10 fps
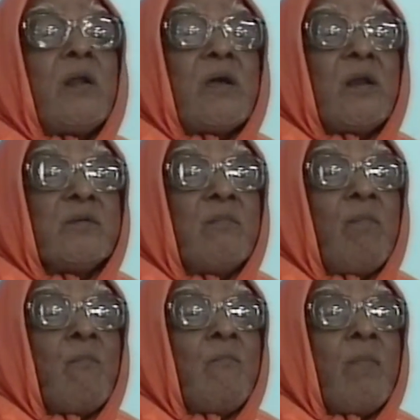a
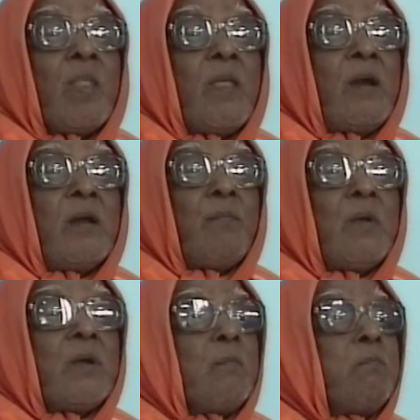cataclysm and a
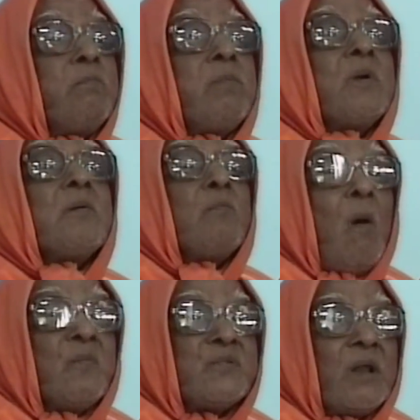big
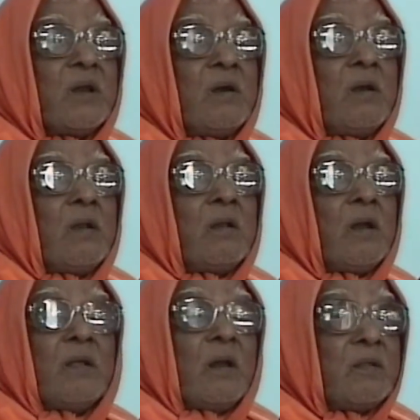bombshell
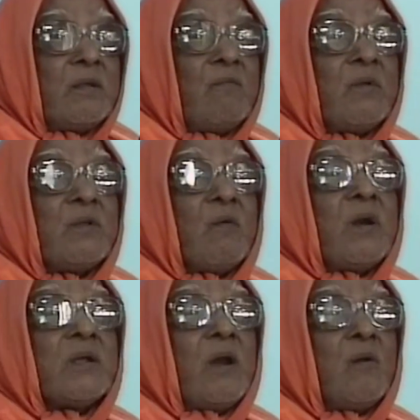and anything the
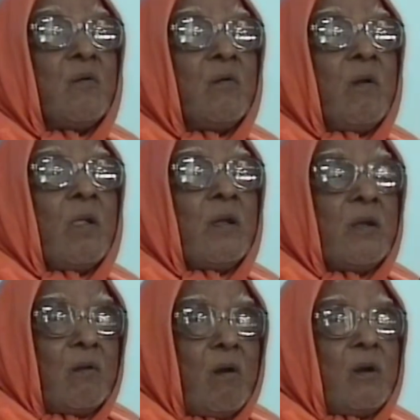world can do in